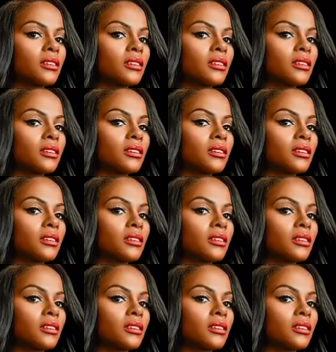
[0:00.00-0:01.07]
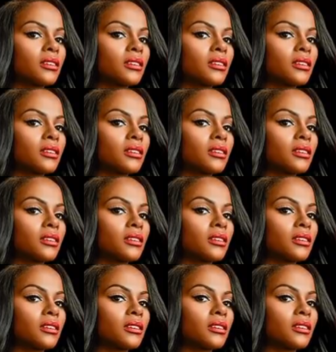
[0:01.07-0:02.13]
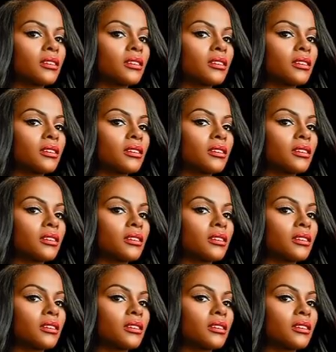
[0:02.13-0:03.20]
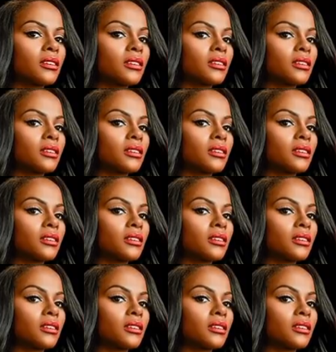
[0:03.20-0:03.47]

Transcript: No words are spoken by the person on screen.